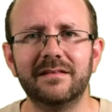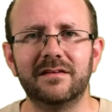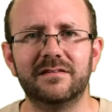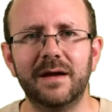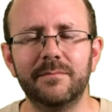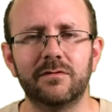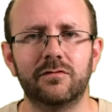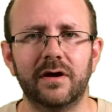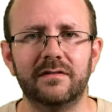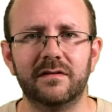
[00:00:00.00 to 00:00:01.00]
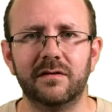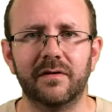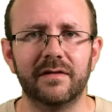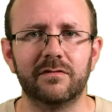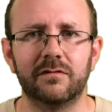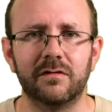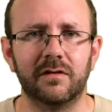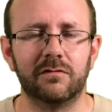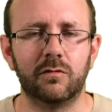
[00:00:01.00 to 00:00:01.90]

to demonstrate in your answer to this